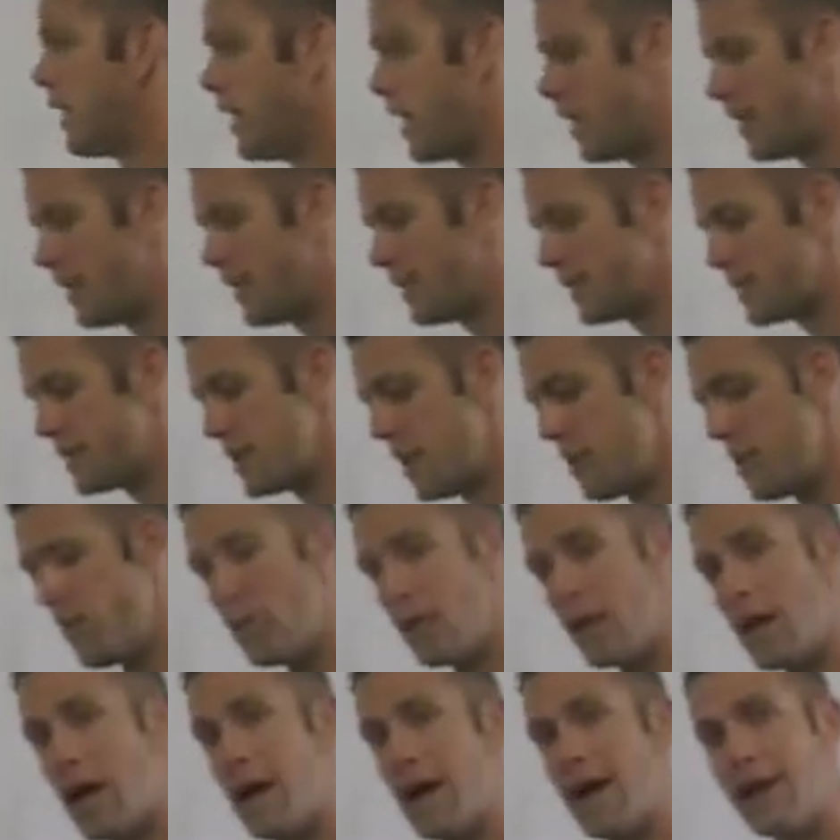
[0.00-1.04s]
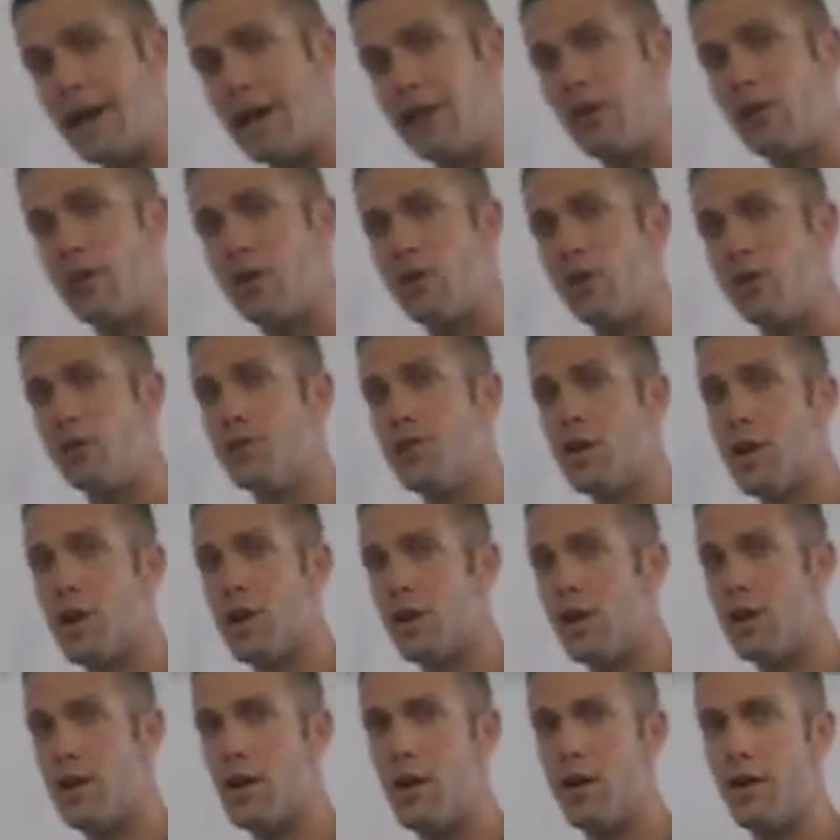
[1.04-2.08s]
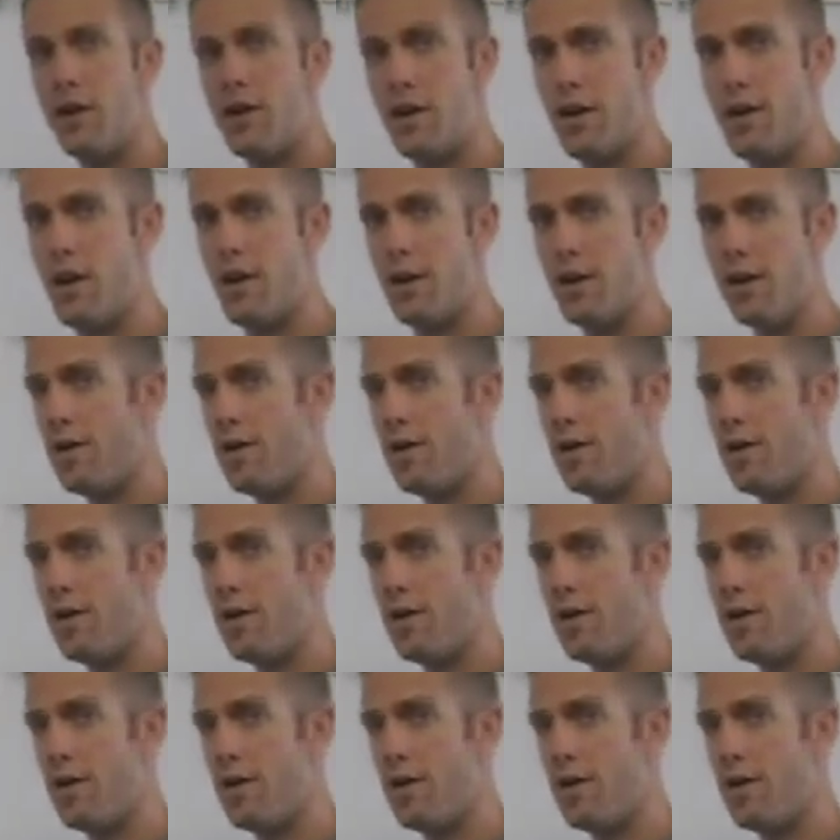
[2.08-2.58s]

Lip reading: Now this number line goes on and on and on,